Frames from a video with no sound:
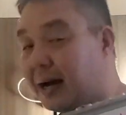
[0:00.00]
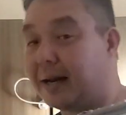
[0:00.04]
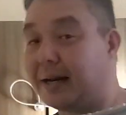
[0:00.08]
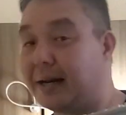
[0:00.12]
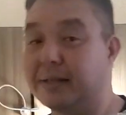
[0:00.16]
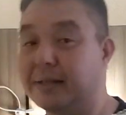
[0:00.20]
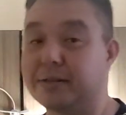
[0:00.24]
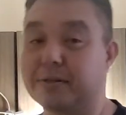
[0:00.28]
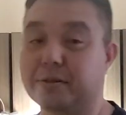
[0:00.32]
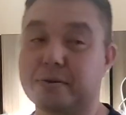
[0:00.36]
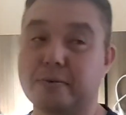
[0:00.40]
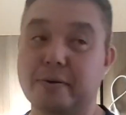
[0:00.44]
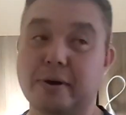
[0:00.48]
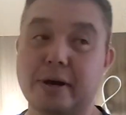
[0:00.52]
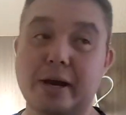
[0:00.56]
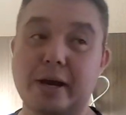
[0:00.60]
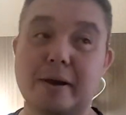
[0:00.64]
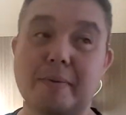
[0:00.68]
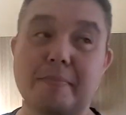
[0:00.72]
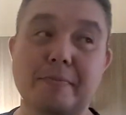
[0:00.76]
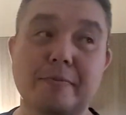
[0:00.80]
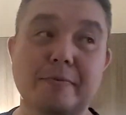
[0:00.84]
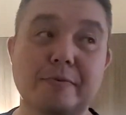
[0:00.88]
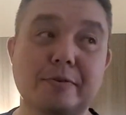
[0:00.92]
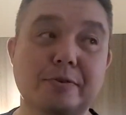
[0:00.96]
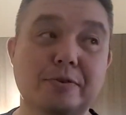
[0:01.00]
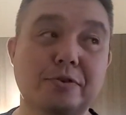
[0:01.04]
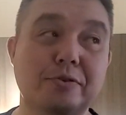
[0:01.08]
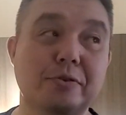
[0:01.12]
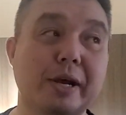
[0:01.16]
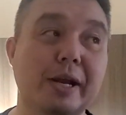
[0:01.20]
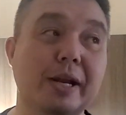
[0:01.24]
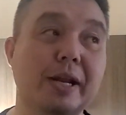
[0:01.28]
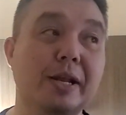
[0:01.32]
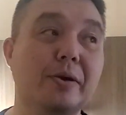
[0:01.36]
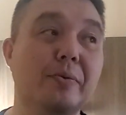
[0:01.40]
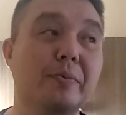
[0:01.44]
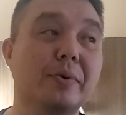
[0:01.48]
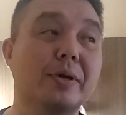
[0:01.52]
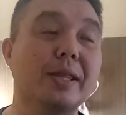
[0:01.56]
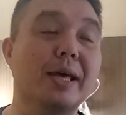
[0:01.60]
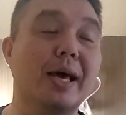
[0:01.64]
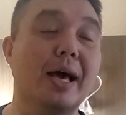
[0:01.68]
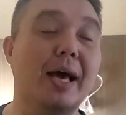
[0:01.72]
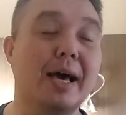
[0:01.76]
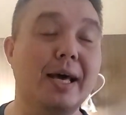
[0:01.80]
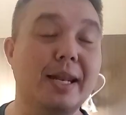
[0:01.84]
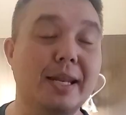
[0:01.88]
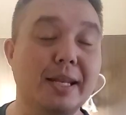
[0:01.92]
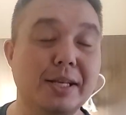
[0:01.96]
on Instagram, training
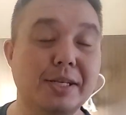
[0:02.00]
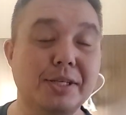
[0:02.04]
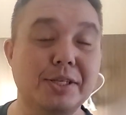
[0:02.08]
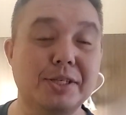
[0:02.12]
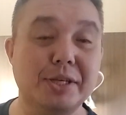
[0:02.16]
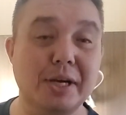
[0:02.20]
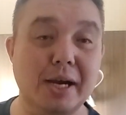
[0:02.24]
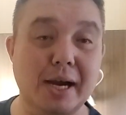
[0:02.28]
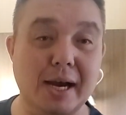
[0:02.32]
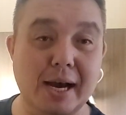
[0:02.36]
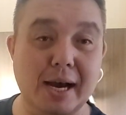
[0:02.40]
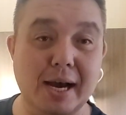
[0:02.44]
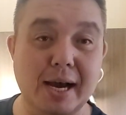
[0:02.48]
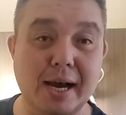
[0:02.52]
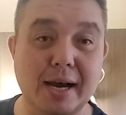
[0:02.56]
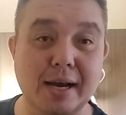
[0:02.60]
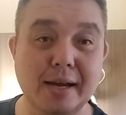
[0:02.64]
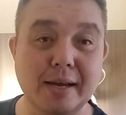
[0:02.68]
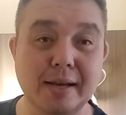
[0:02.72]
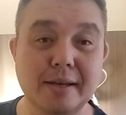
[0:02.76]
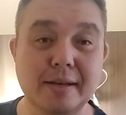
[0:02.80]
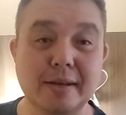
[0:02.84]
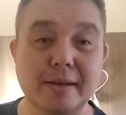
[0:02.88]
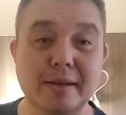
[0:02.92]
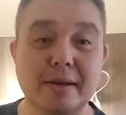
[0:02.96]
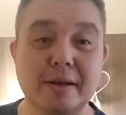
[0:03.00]
with Eddie Cha